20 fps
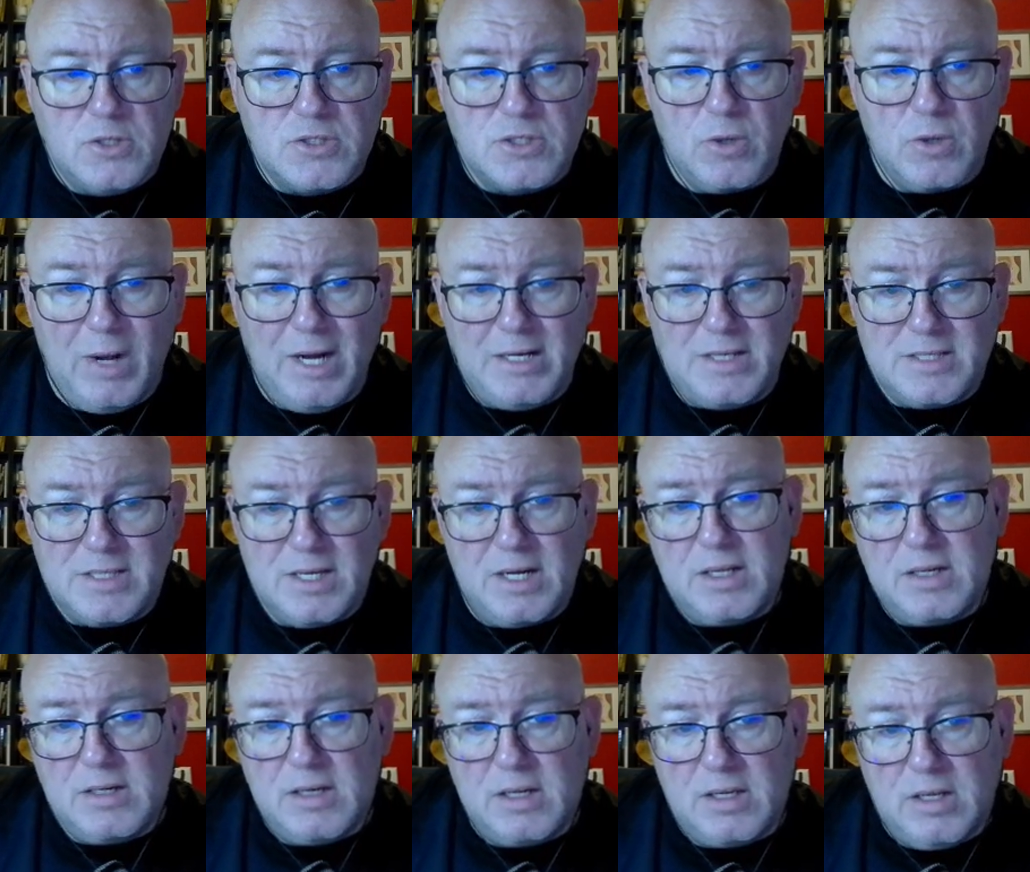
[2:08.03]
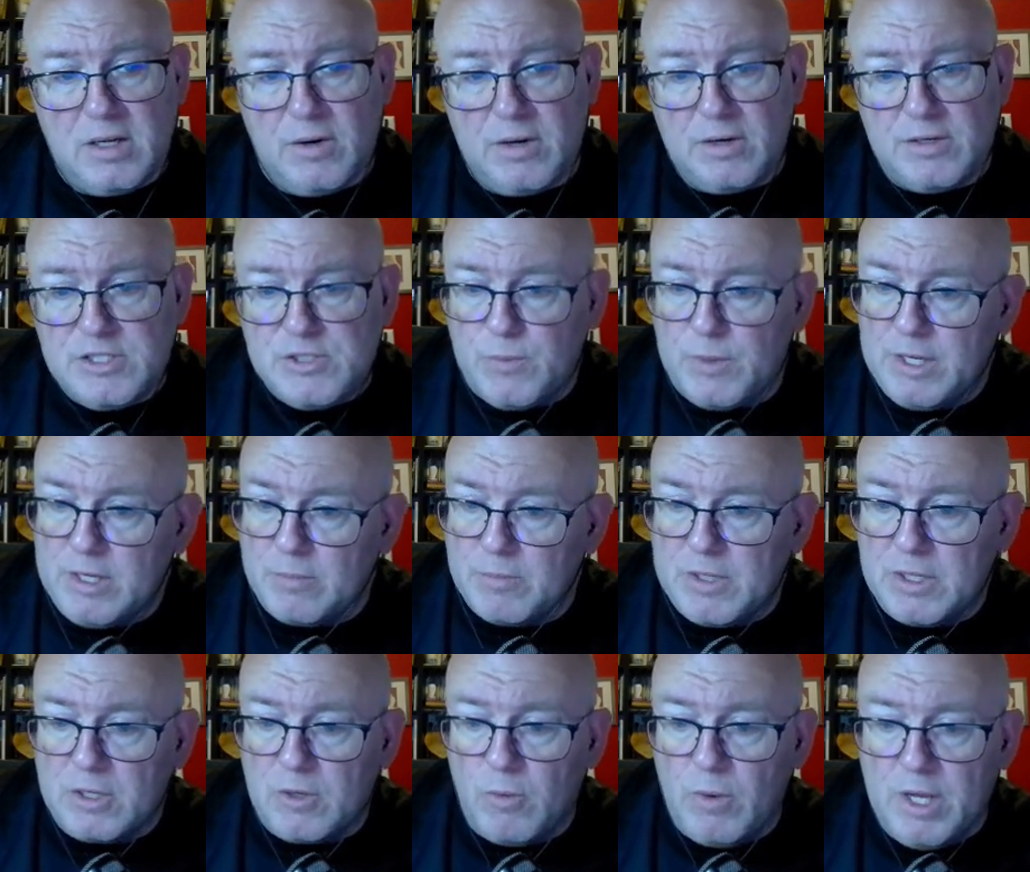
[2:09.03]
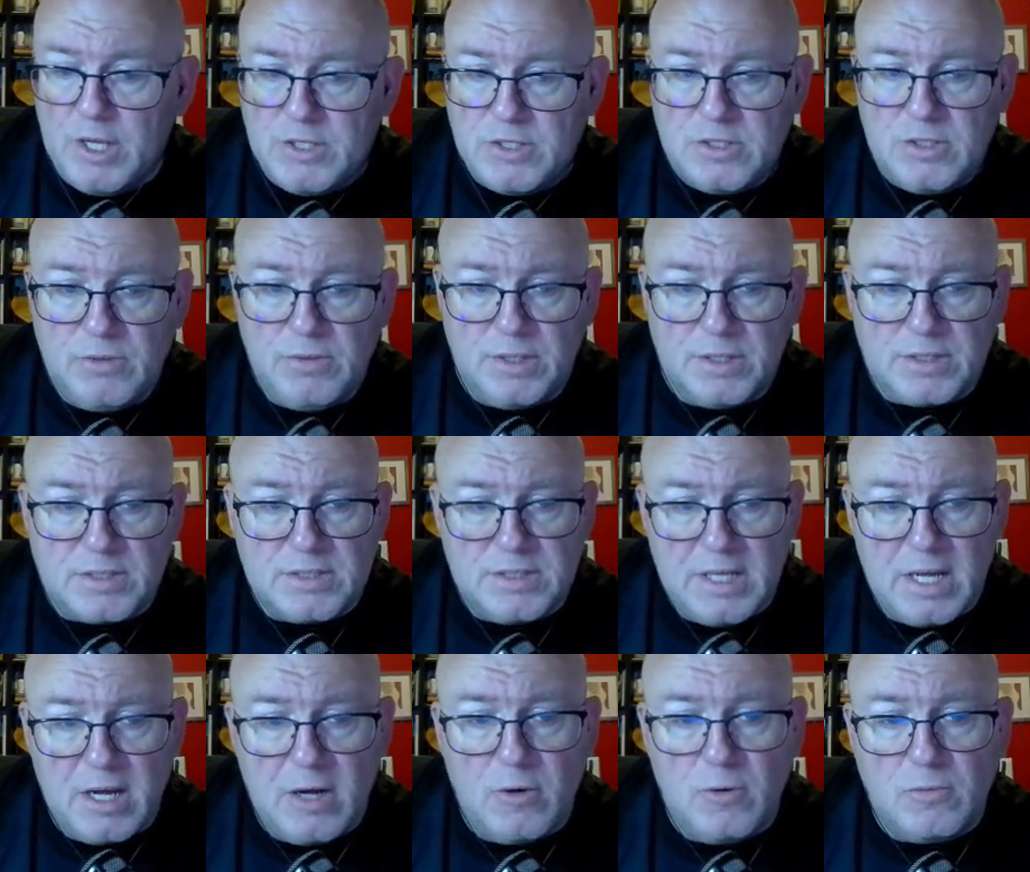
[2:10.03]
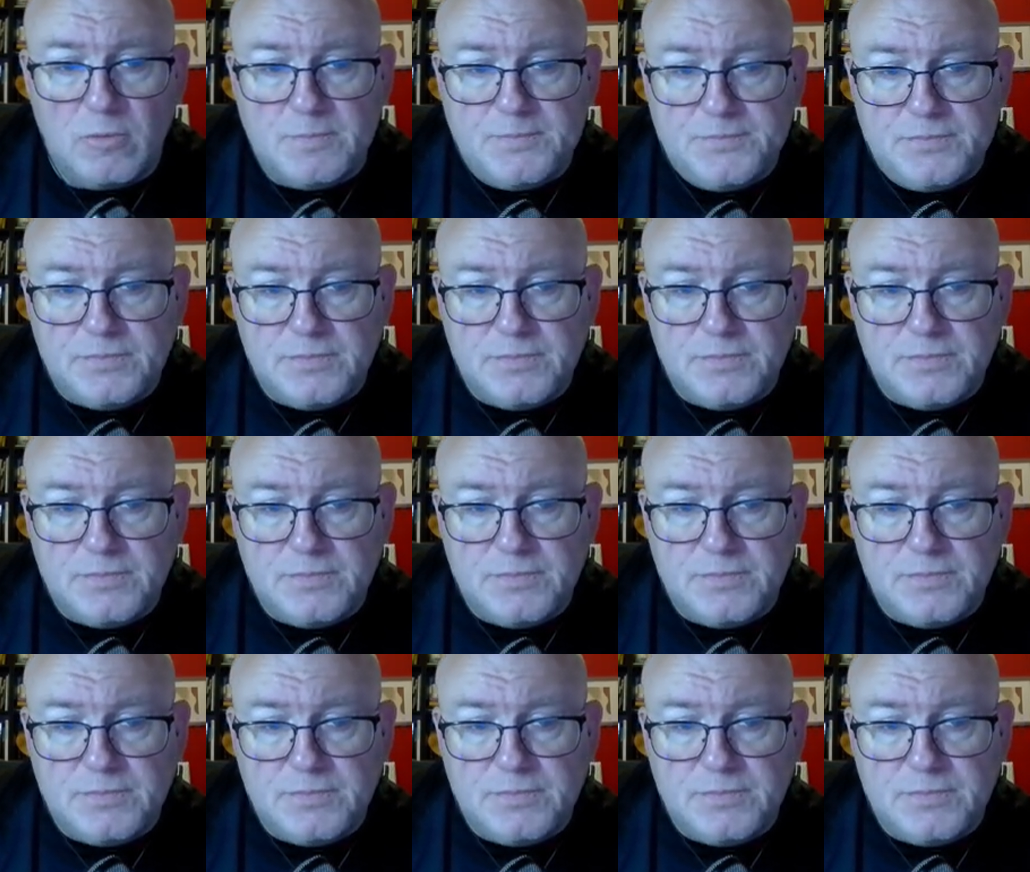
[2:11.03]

So I decided, each week I'm going to go ahead and do this. Now,